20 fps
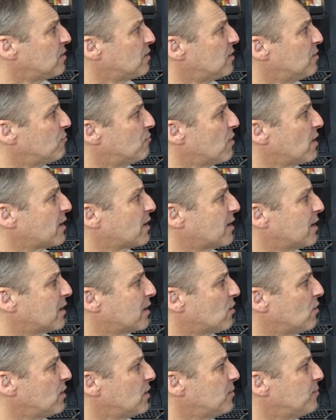then right
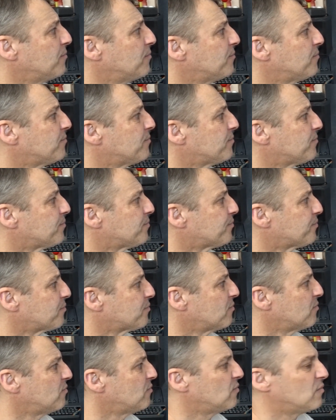click on it,
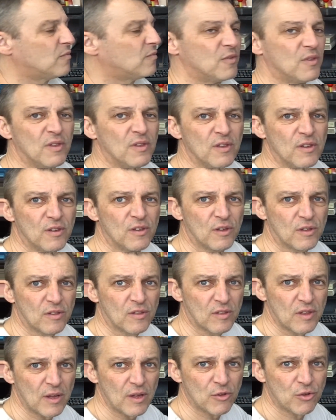you
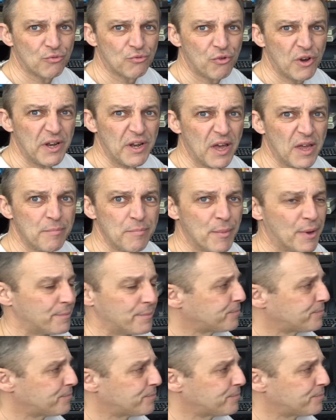down to rename.